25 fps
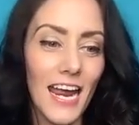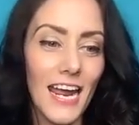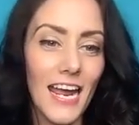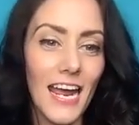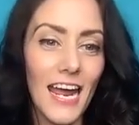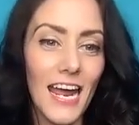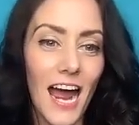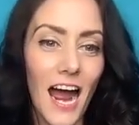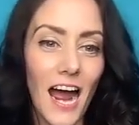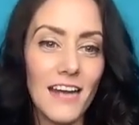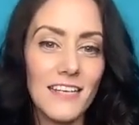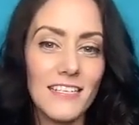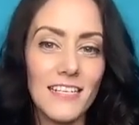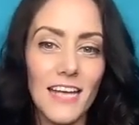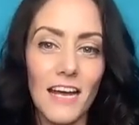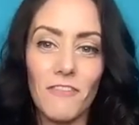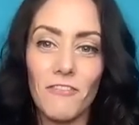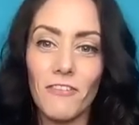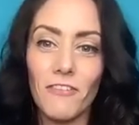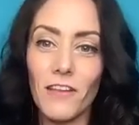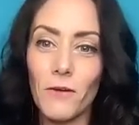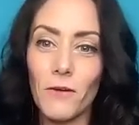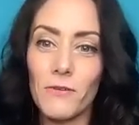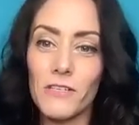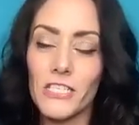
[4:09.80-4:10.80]
it, I
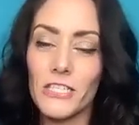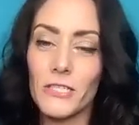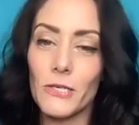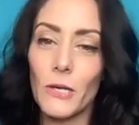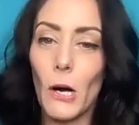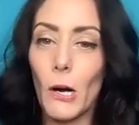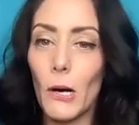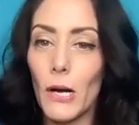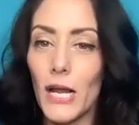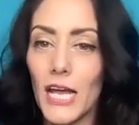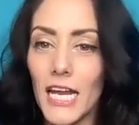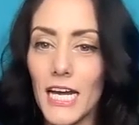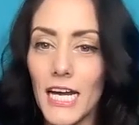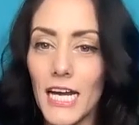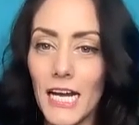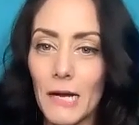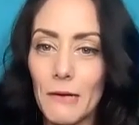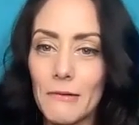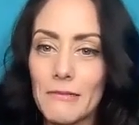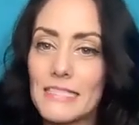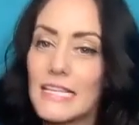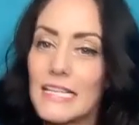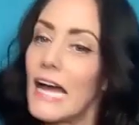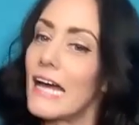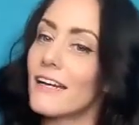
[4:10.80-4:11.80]
definitely was thrown in and it
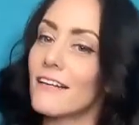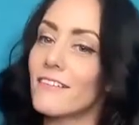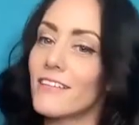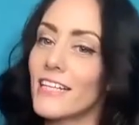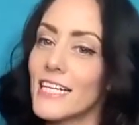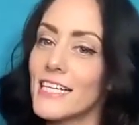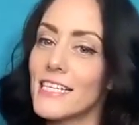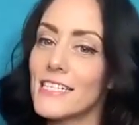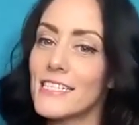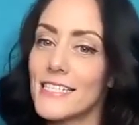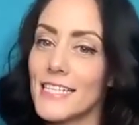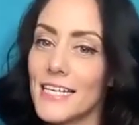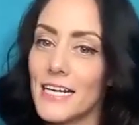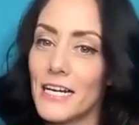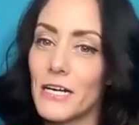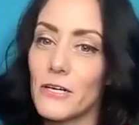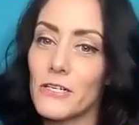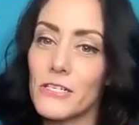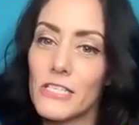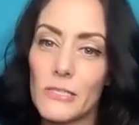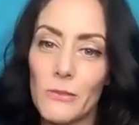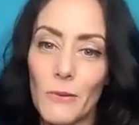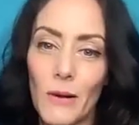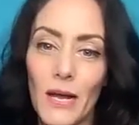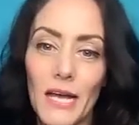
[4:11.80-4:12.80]
was kind of like sink or
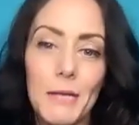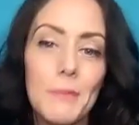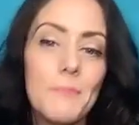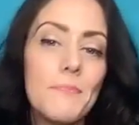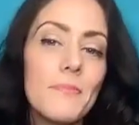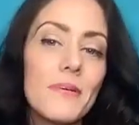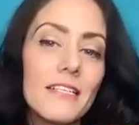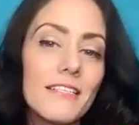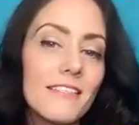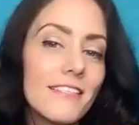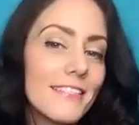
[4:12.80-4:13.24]
swim.